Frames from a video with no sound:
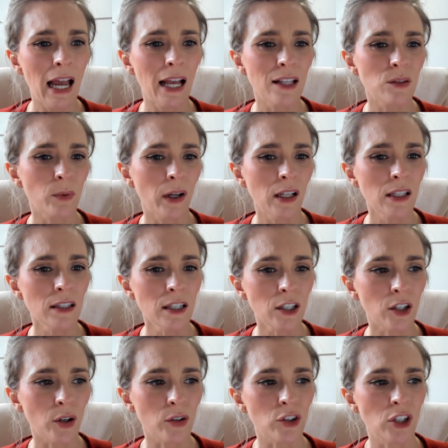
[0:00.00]
as well as
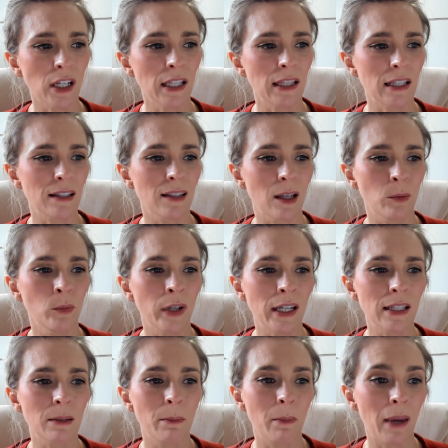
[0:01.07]
negotiate that some
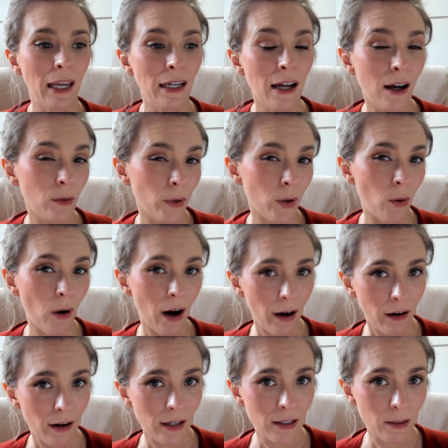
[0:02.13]
weeks may not
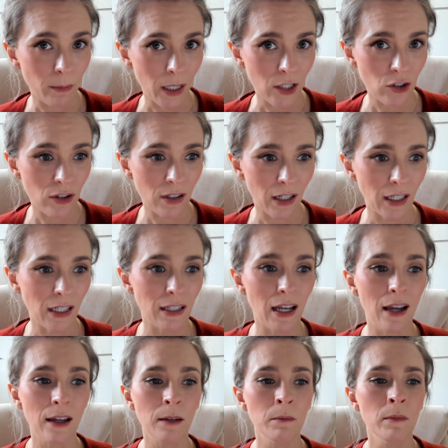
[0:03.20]
require as much study
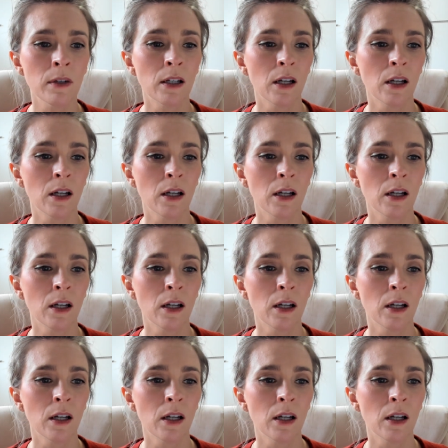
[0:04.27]
time.